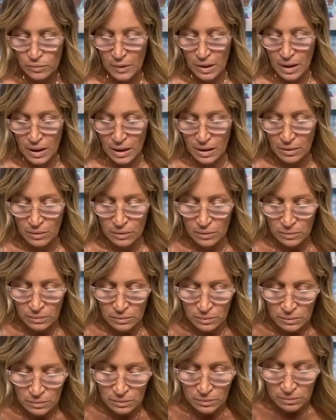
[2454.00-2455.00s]
Wow.
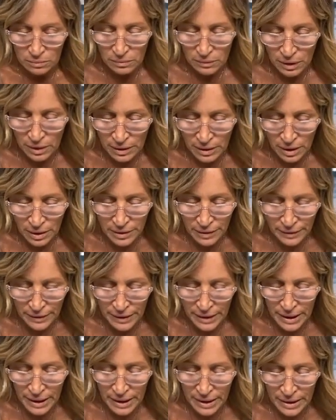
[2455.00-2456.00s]
I thought you
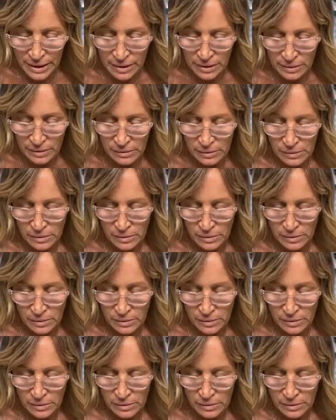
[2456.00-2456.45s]
already had it.